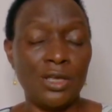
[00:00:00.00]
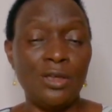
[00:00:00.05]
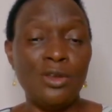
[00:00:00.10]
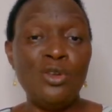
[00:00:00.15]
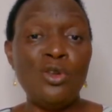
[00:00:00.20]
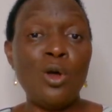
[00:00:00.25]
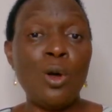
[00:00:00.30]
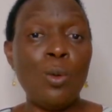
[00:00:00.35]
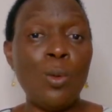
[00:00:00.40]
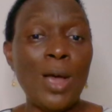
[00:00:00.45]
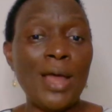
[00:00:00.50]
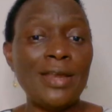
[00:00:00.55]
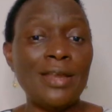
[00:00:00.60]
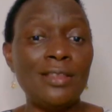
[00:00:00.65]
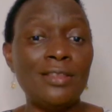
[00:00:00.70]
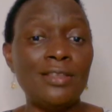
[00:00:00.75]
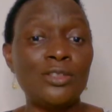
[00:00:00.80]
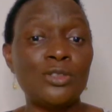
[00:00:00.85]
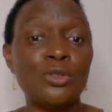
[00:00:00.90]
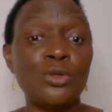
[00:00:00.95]
No wonder
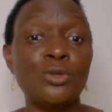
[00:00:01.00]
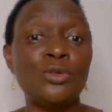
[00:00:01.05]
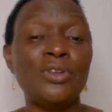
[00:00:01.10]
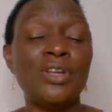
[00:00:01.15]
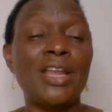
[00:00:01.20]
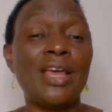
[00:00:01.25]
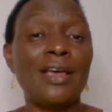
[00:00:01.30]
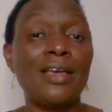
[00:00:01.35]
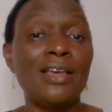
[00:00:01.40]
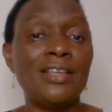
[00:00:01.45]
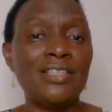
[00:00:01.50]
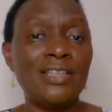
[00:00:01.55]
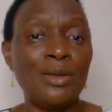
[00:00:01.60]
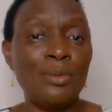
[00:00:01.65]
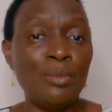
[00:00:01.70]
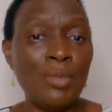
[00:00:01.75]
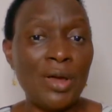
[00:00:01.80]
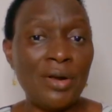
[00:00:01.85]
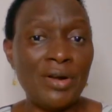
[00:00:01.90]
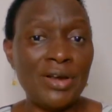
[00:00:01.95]
these children are
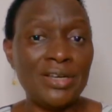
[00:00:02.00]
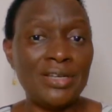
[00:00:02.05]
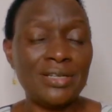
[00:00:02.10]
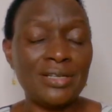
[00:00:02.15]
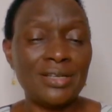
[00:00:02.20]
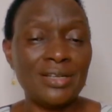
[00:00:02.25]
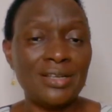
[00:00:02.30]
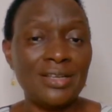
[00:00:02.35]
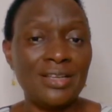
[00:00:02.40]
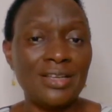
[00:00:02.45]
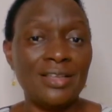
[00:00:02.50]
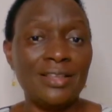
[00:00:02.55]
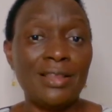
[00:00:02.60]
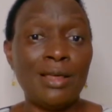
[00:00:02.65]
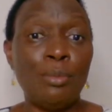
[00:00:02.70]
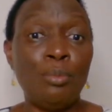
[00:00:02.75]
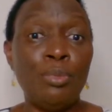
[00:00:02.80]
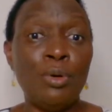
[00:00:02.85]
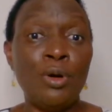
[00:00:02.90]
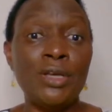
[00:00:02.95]
getting married.
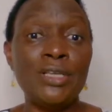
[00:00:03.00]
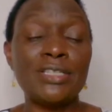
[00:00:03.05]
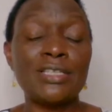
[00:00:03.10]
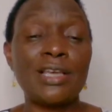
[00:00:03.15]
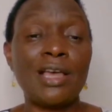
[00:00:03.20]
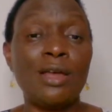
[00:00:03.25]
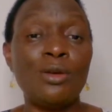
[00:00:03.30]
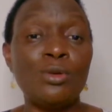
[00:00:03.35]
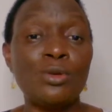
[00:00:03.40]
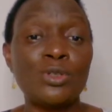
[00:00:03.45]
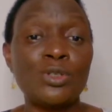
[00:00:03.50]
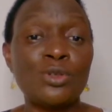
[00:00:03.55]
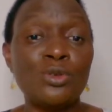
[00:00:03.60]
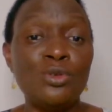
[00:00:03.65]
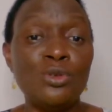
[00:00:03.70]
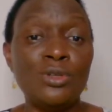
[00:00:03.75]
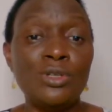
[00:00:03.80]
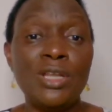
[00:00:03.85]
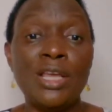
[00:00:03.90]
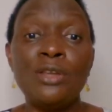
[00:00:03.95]
The boys cannot,
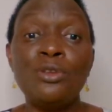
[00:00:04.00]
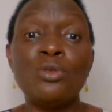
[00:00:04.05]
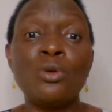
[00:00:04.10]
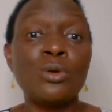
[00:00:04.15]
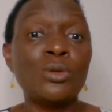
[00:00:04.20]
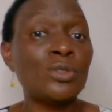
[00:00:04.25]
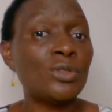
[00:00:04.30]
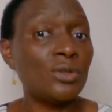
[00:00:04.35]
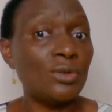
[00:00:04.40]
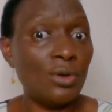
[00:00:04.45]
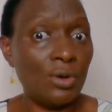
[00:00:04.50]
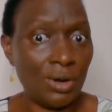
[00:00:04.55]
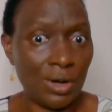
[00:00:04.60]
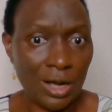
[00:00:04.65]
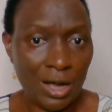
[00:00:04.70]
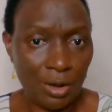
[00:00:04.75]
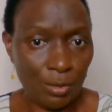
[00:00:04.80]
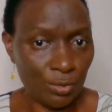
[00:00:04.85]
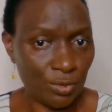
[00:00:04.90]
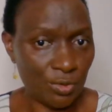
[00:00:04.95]
they don't know
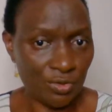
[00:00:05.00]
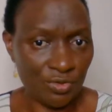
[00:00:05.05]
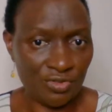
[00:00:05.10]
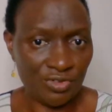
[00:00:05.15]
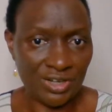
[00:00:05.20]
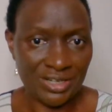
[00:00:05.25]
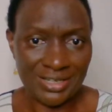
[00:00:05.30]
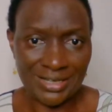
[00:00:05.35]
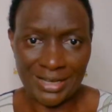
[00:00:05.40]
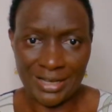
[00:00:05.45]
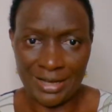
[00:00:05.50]
how to treat a